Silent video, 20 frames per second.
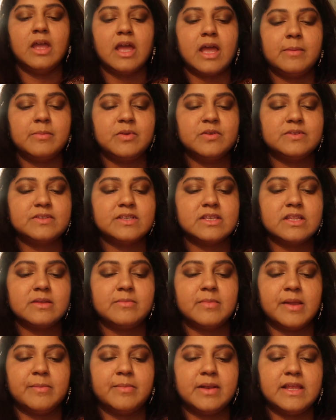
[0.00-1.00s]
I'm using the
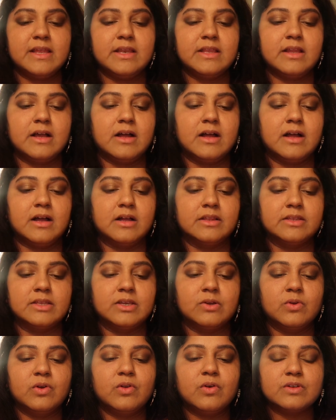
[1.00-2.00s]

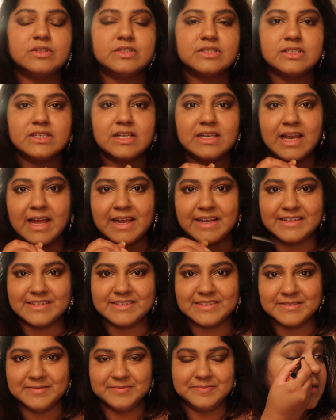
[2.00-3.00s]
Maybelline Colossal
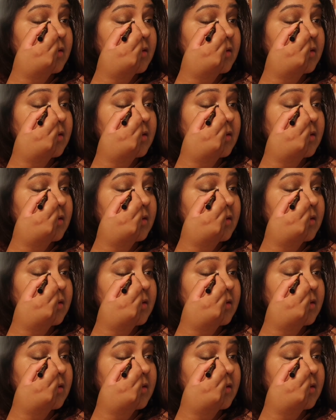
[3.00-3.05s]
liner.